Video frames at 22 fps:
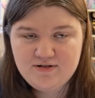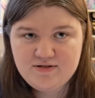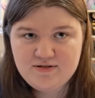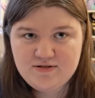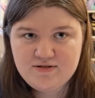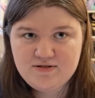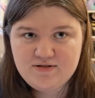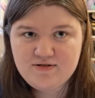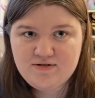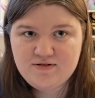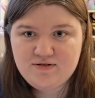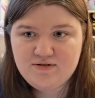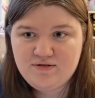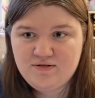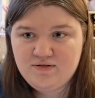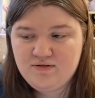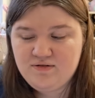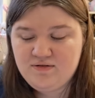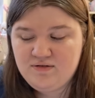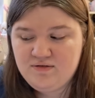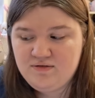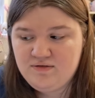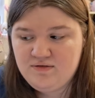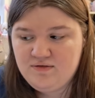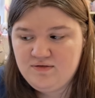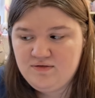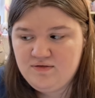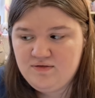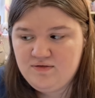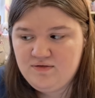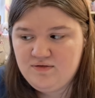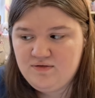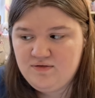is
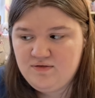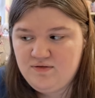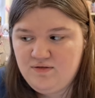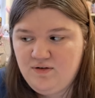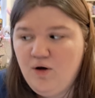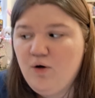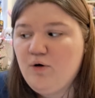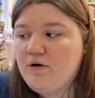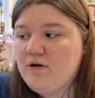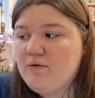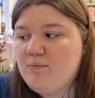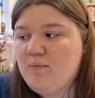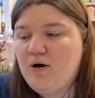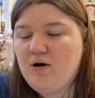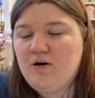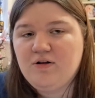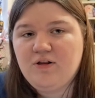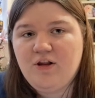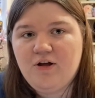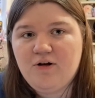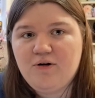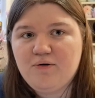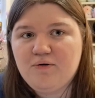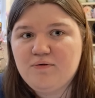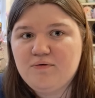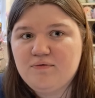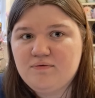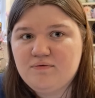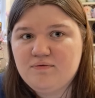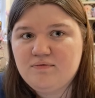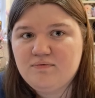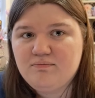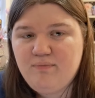oak and marlow
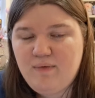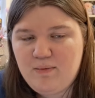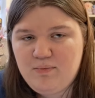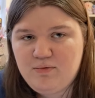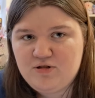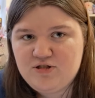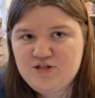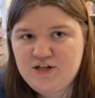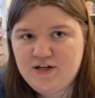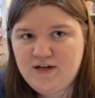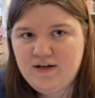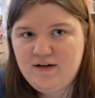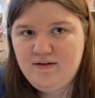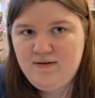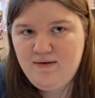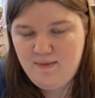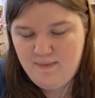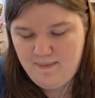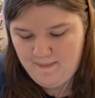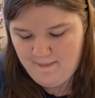maple chicken.